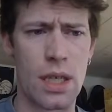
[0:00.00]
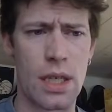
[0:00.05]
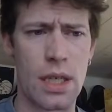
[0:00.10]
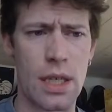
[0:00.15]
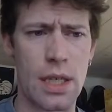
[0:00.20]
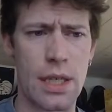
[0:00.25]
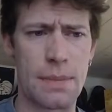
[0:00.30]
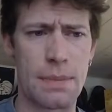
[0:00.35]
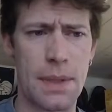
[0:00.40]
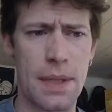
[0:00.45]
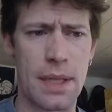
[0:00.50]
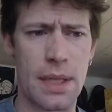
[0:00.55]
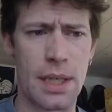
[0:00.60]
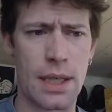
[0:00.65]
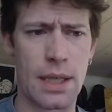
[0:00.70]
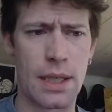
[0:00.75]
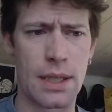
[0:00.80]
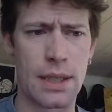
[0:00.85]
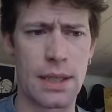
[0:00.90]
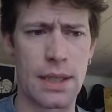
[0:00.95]
is
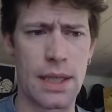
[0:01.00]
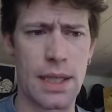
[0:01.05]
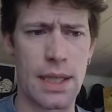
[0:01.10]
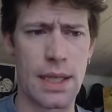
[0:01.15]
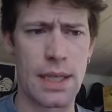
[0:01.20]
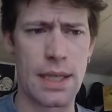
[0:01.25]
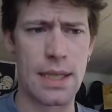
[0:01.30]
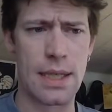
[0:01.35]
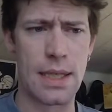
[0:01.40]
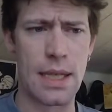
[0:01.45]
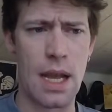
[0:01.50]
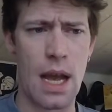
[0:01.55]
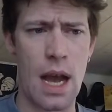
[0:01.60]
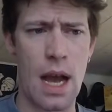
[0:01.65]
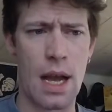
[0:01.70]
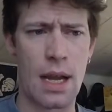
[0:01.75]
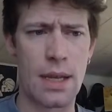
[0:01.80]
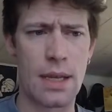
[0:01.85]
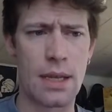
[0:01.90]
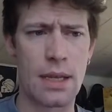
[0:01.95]
because it's
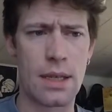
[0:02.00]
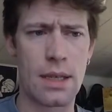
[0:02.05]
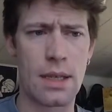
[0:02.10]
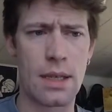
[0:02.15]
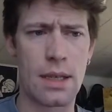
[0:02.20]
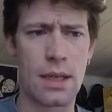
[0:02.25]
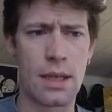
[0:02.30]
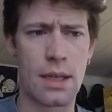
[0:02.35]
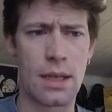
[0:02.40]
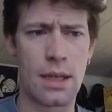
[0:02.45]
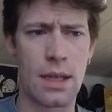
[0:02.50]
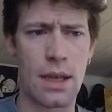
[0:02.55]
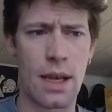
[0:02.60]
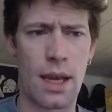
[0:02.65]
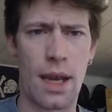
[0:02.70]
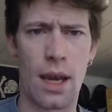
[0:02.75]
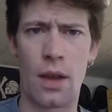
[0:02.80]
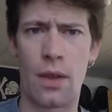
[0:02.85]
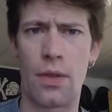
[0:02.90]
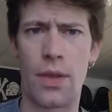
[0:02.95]
not
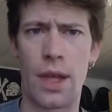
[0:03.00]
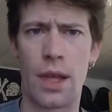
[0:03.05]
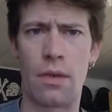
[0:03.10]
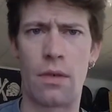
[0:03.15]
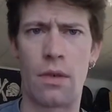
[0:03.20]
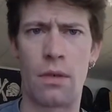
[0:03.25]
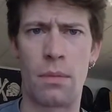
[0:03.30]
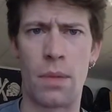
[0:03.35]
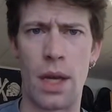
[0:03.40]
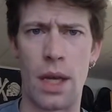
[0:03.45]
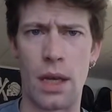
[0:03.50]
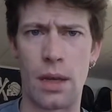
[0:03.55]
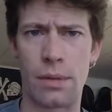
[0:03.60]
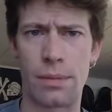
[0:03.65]
healthy for me.